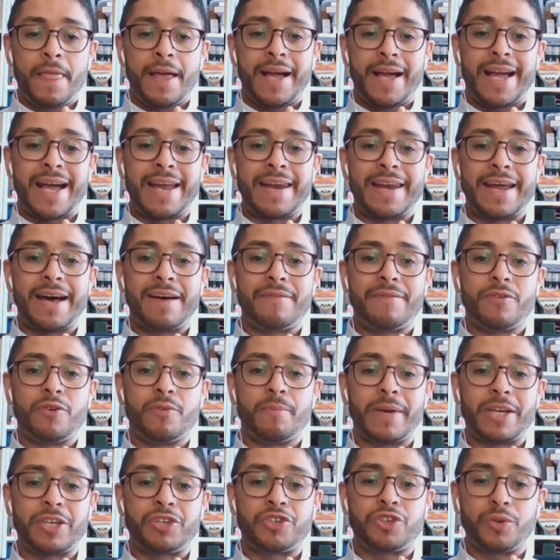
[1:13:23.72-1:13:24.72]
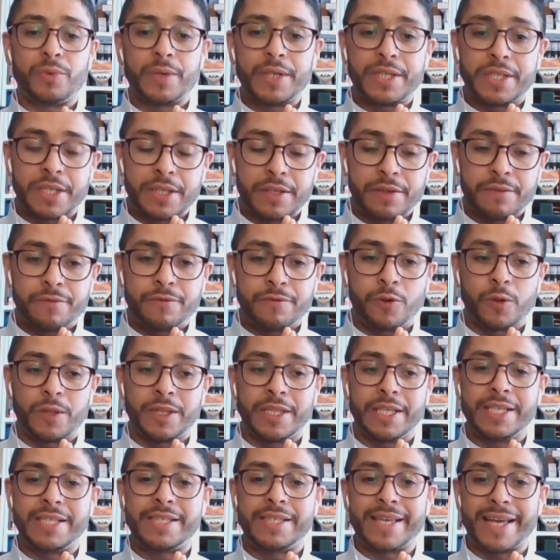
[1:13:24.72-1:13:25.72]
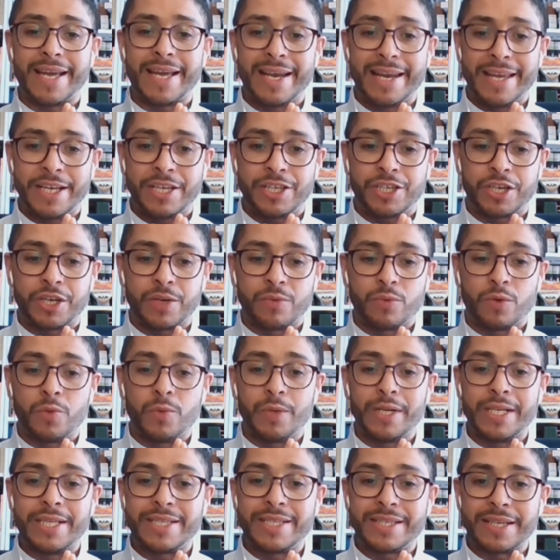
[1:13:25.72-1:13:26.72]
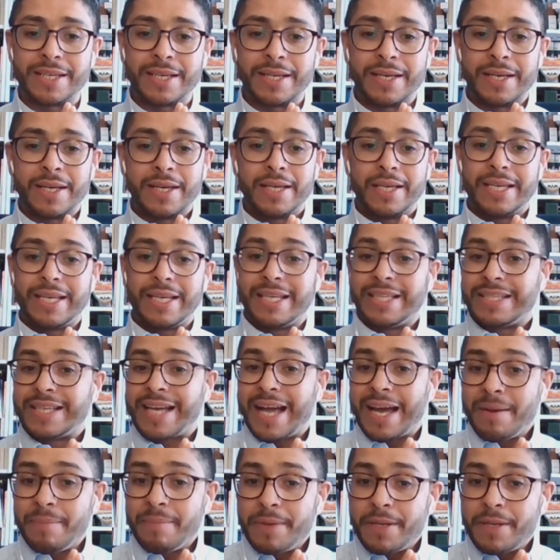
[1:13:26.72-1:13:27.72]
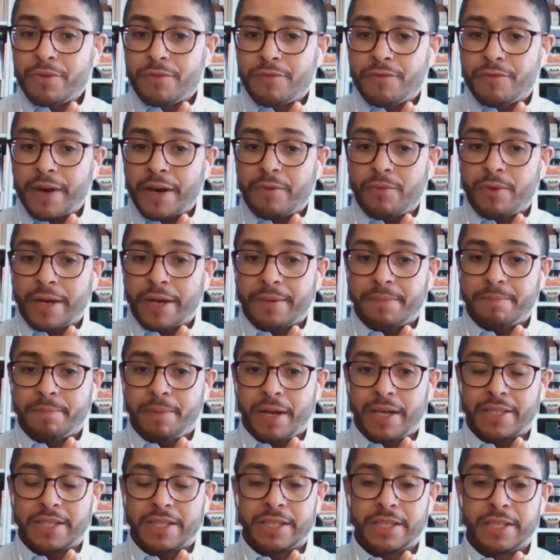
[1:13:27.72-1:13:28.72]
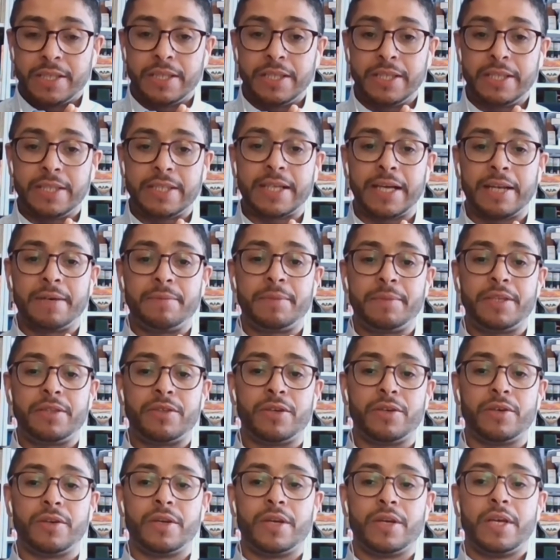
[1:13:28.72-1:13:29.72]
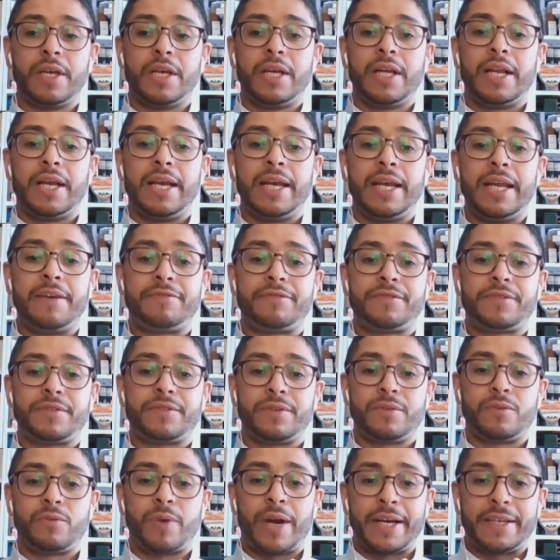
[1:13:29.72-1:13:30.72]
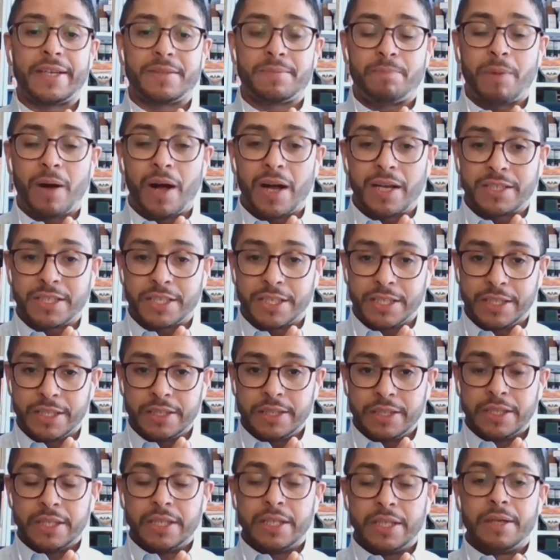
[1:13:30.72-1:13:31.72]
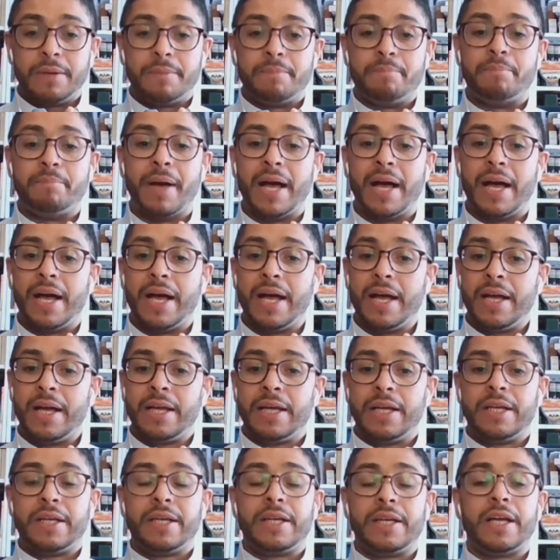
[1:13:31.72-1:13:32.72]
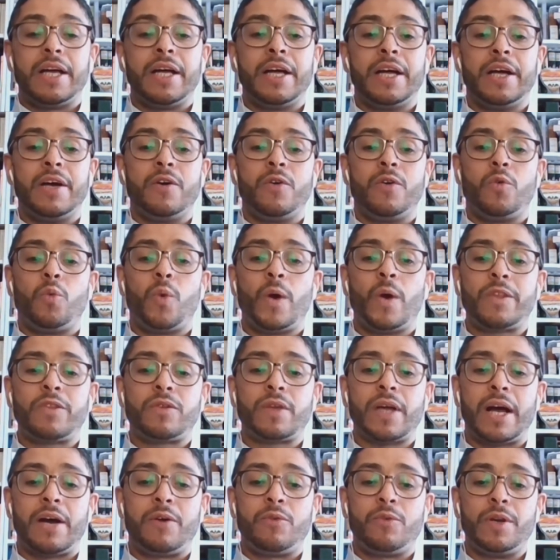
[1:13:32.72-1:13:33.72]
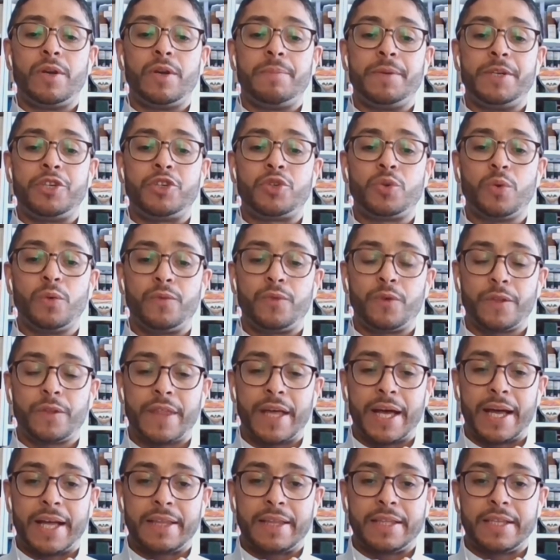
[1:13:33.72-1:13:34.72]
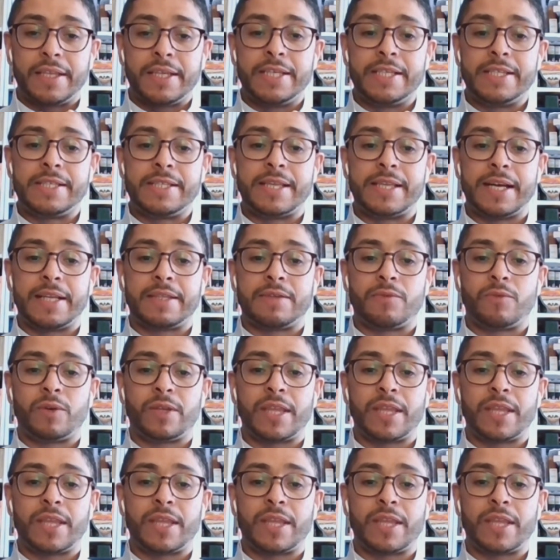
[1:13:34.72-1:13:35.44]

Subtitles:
can have a majority for this election. We will see. It can be the far-right party, it can be the left-right party, but what I'm sure for that is that